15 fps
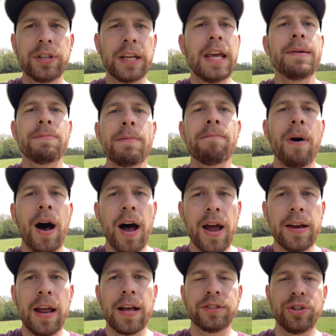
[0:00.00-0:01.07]
to keep in
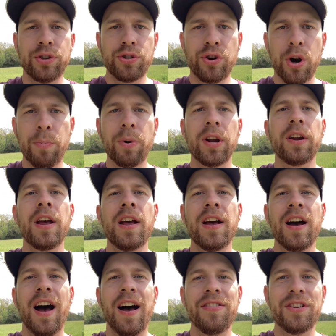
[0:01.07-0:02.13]
mind as you interpret
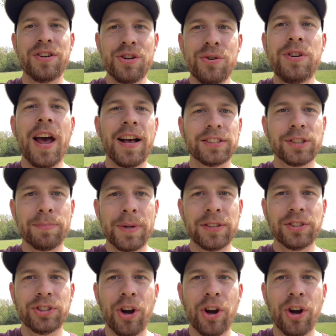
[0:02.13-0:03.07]
uh, the New Testament.